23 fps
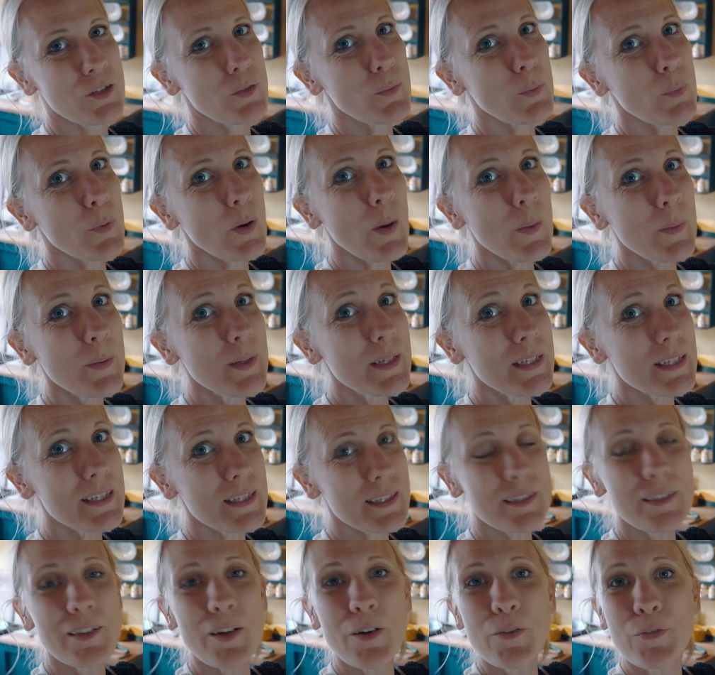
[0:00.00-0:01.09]
you probably
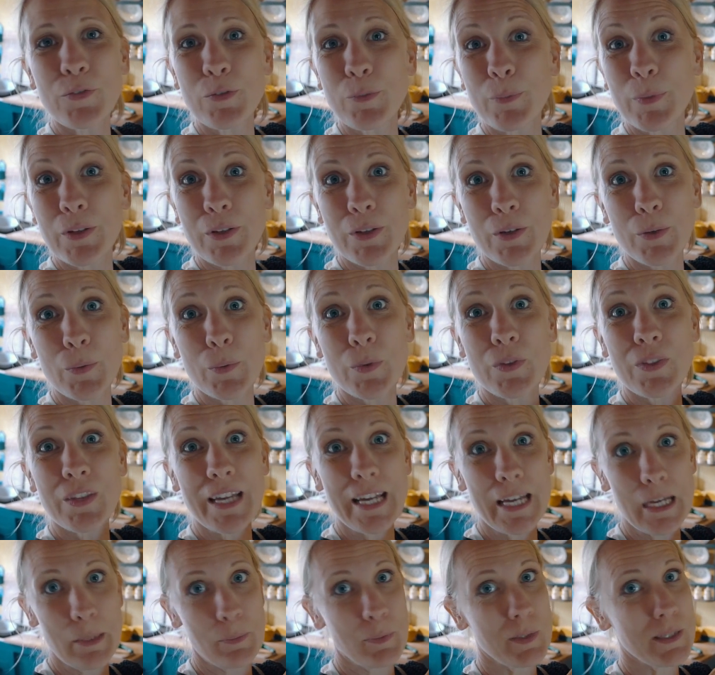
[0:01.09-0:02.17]
still are familiar with
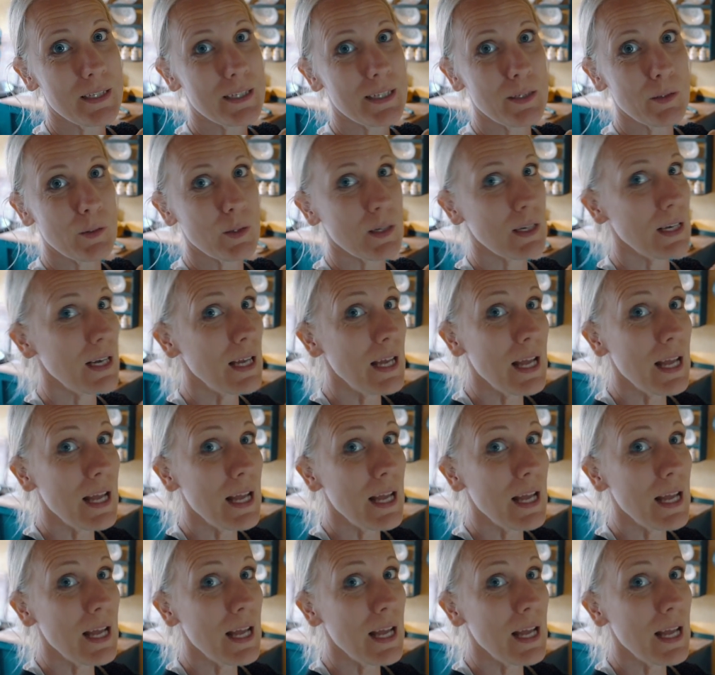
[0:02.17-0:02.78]
æbleskiver.